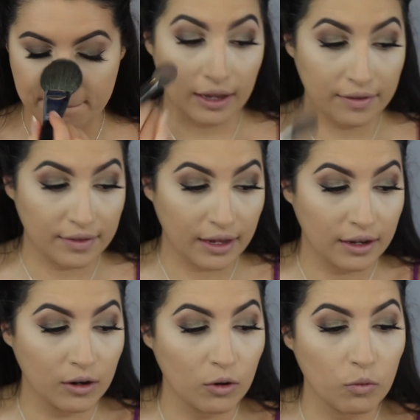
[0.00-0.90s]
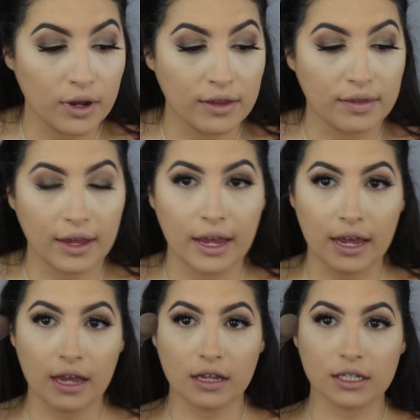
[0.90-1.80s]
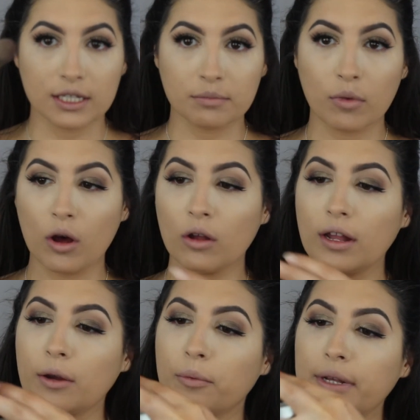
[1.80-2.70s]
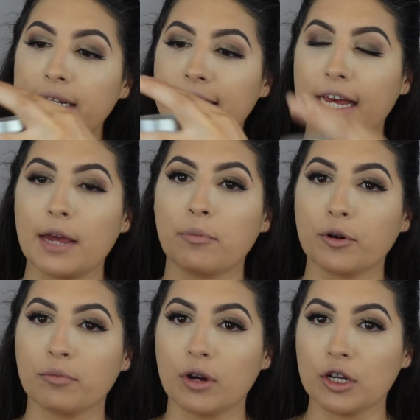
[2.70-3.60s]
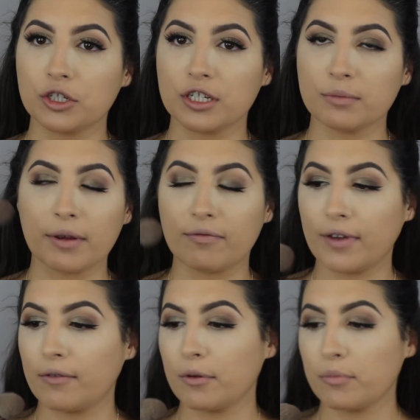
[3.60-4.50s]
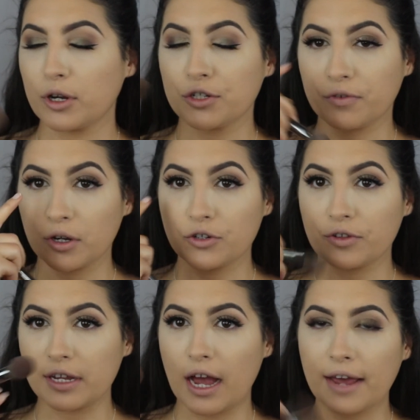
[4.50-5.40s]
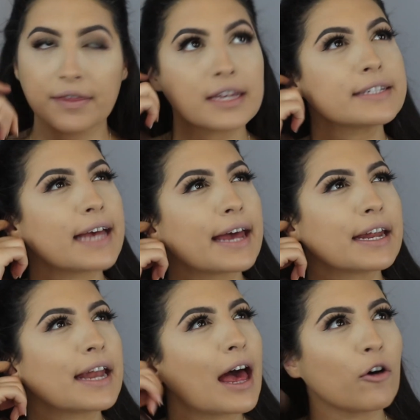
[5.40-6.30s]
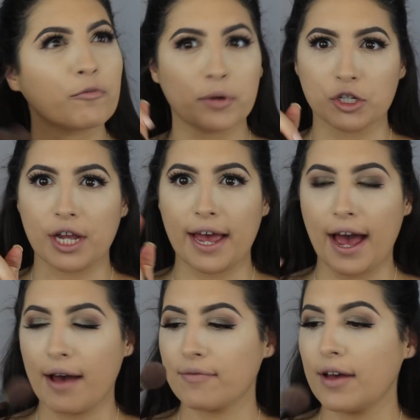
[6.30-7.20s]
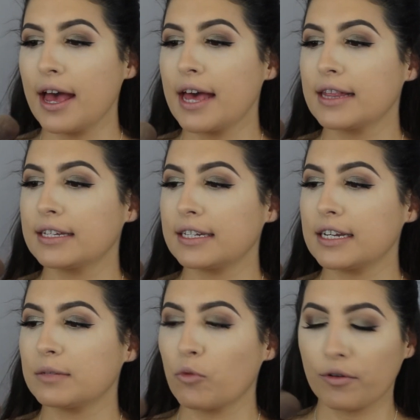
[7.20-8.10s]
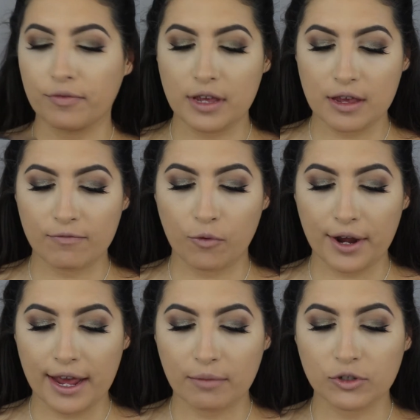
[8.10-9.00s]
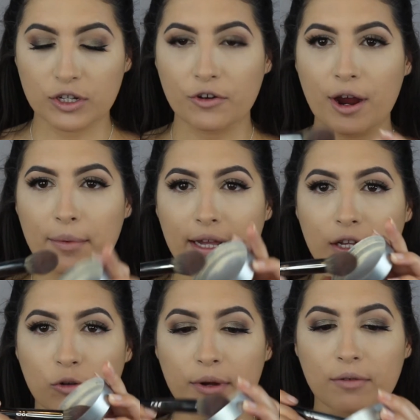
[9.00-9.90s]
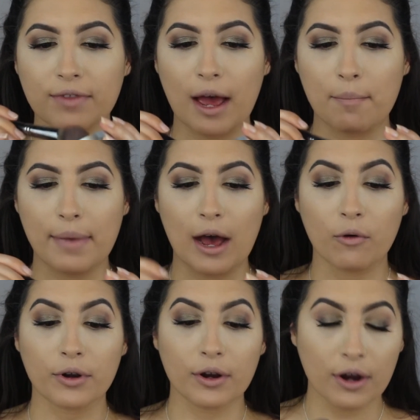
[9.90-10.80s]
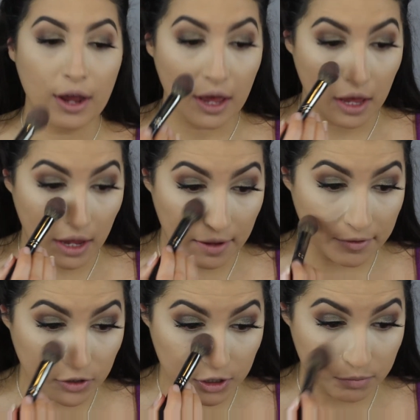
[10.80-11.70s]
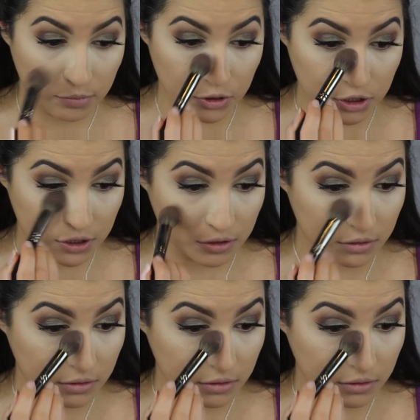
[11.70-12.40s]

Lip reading: And then with a small, like really tapered brush, this is my favorite brush for under the eye. This and an e.l.f. brush I have. This is Morphe E48. I'm just gonna grab a little bit of that powder and then just push